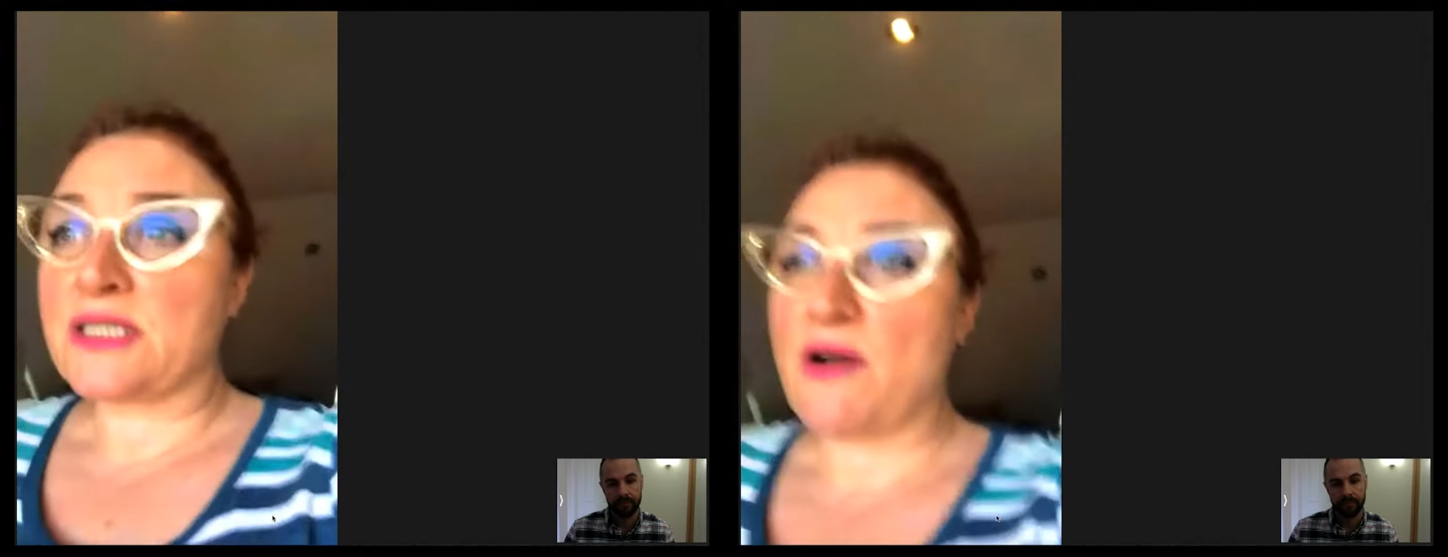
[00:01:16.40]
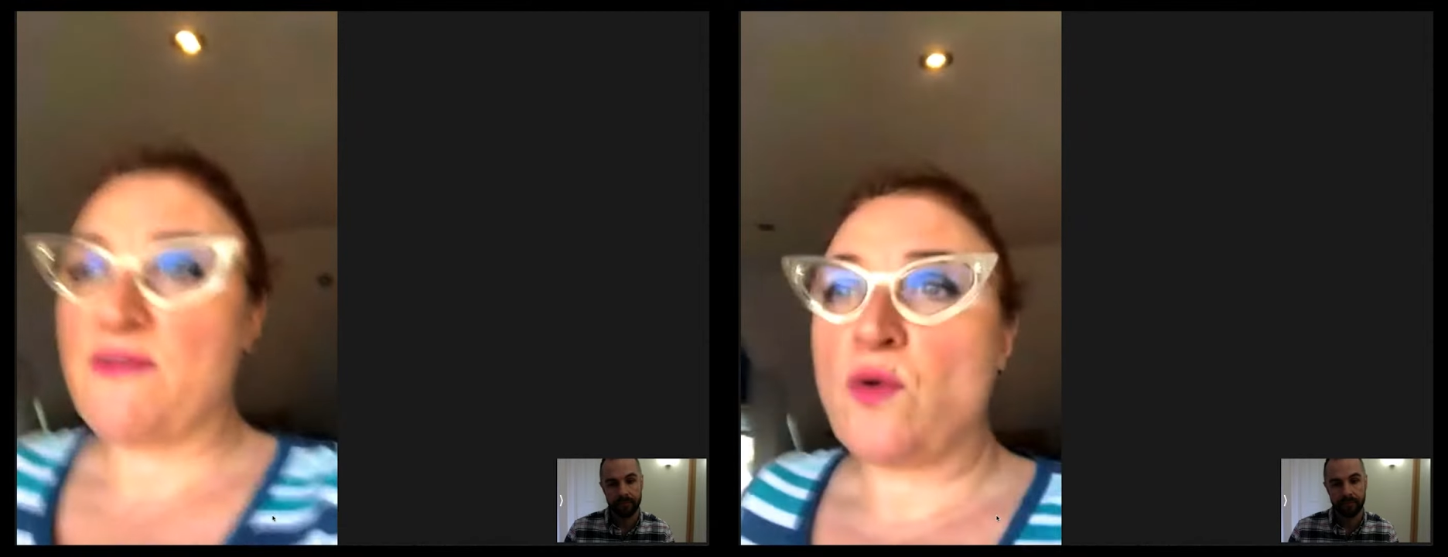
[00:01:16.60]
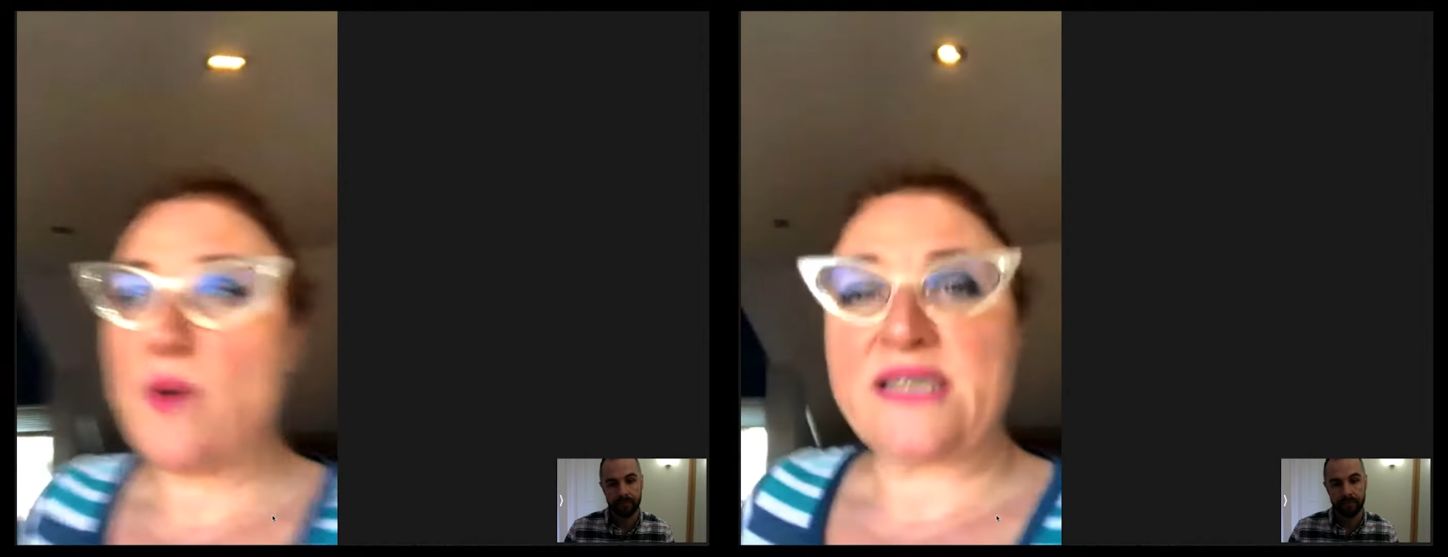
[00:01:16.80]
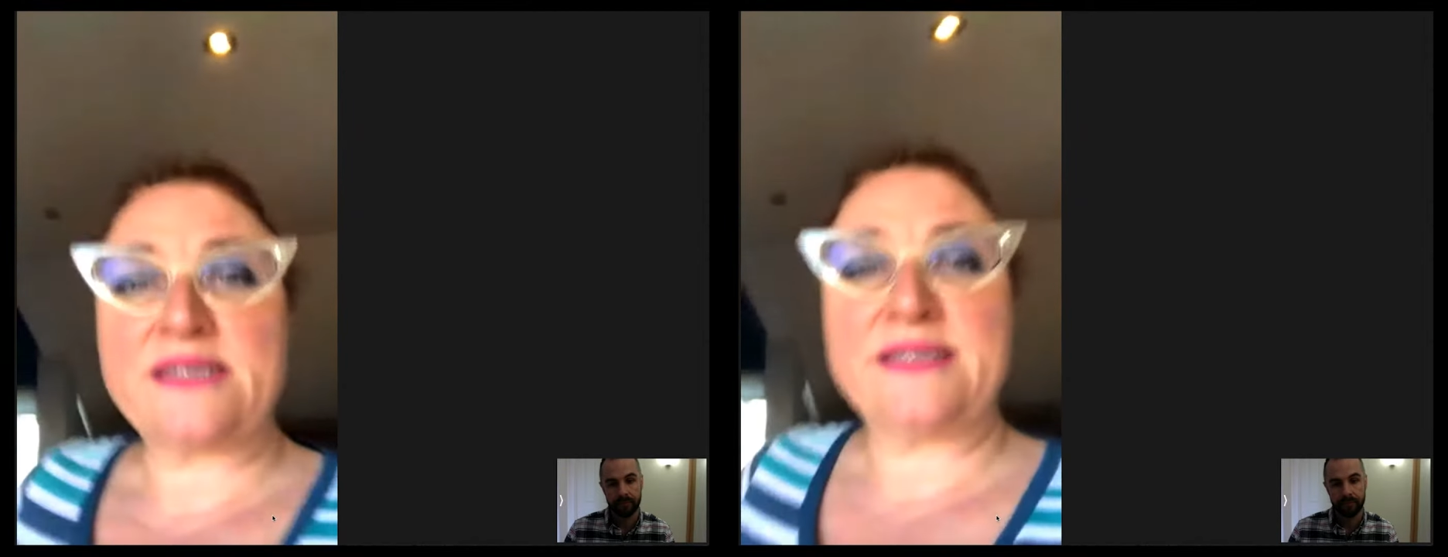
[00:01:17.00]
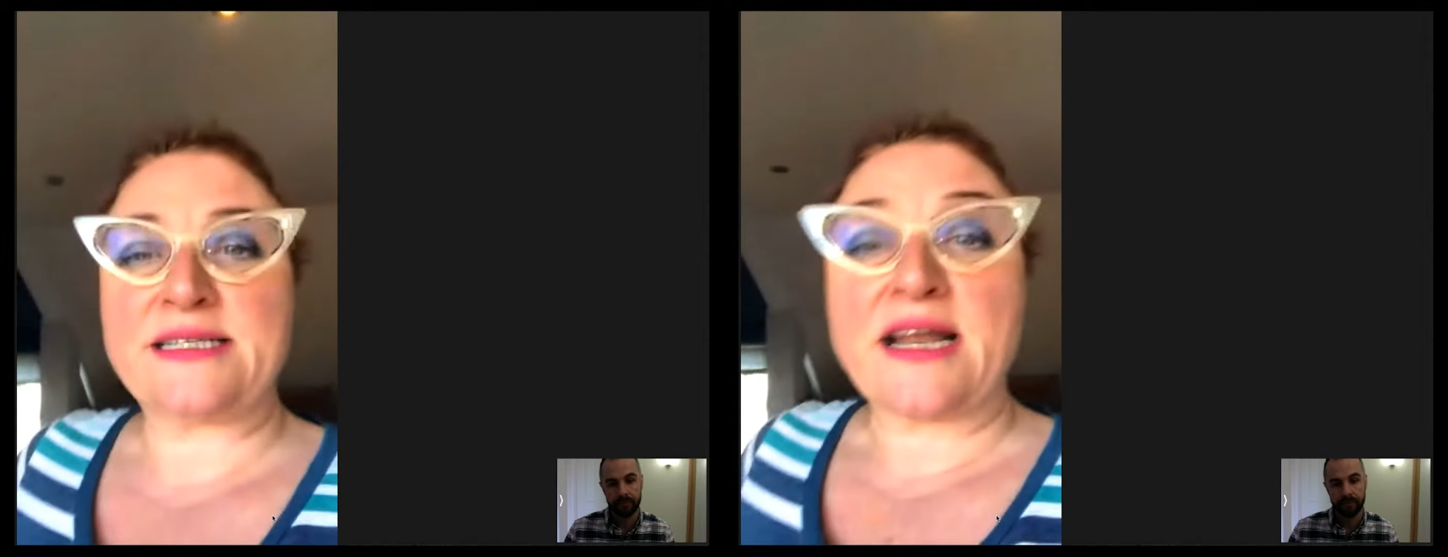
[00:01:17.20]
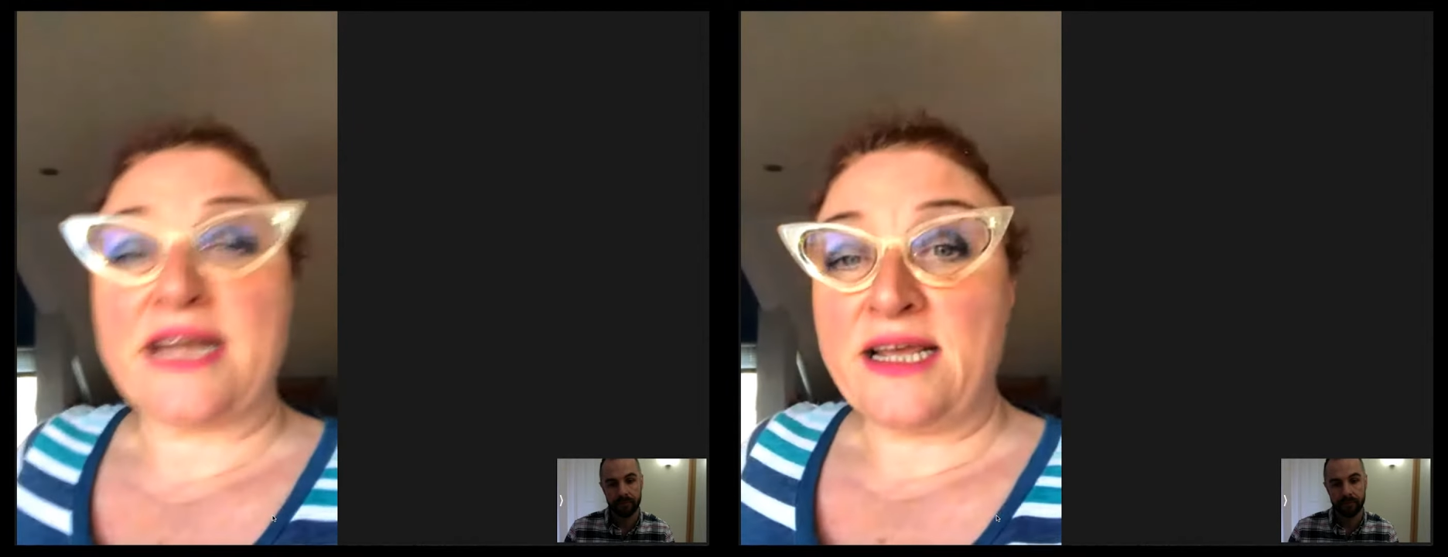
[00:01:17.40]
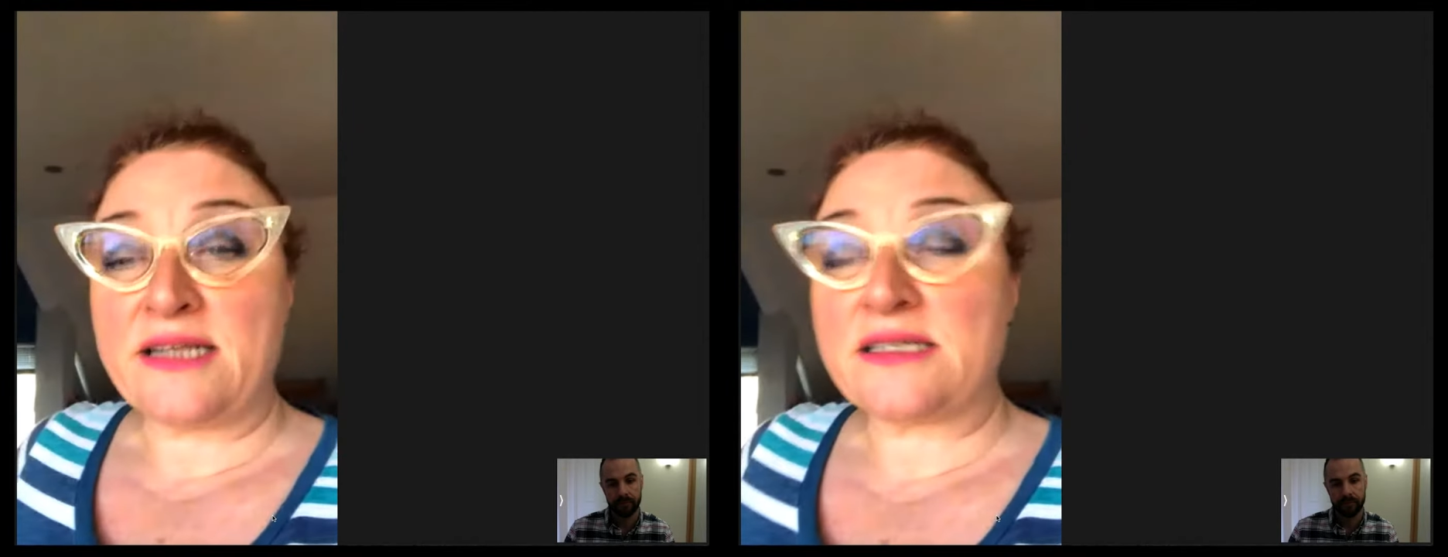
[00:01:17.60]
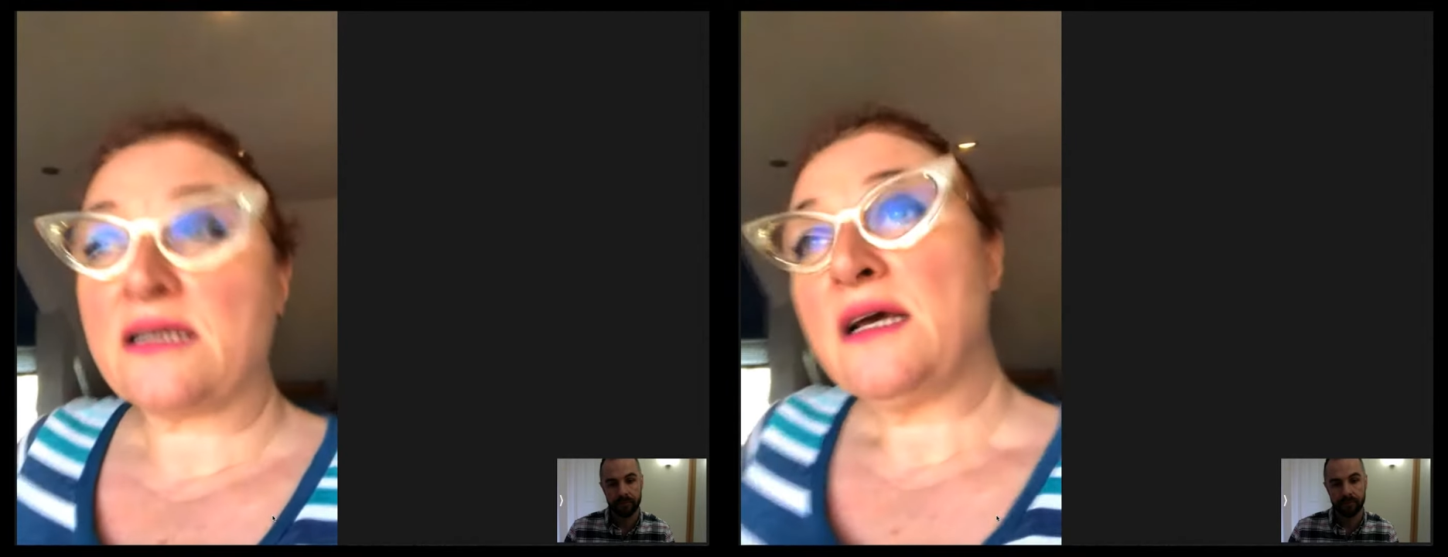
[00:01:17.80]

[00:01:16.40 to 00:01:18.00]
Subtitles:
So I've always done it.